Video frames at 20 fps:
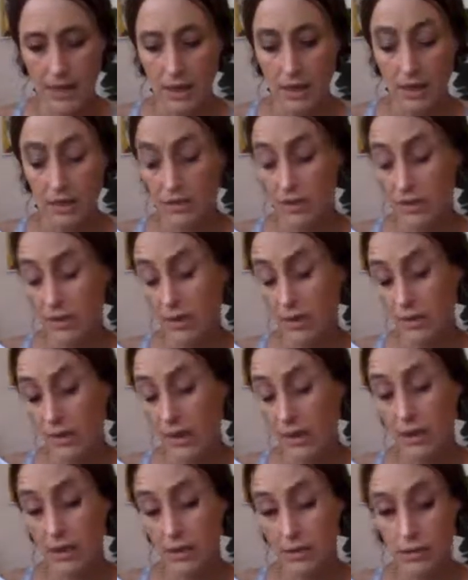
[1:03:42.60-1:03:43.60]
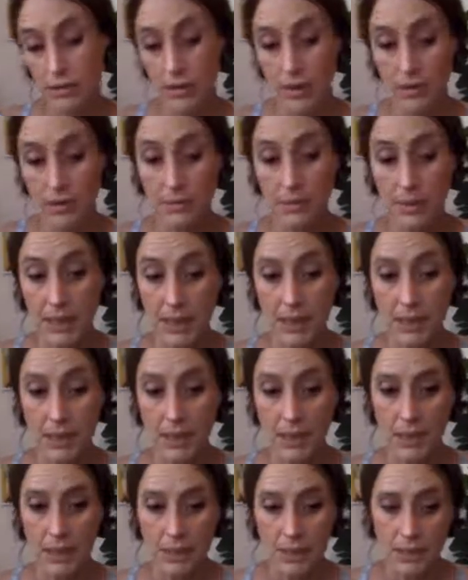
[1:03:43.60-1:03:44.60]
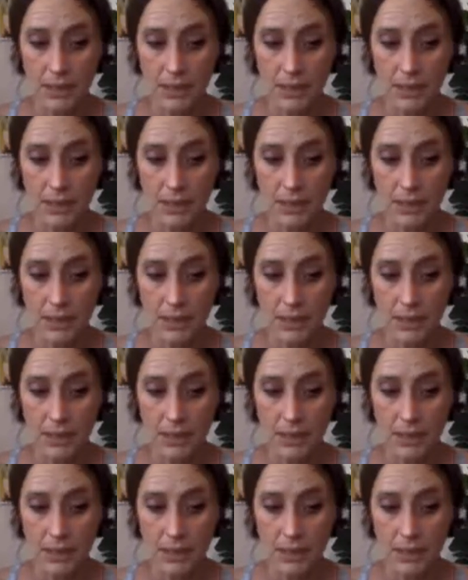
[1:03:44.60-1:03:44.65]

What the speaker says: So it could be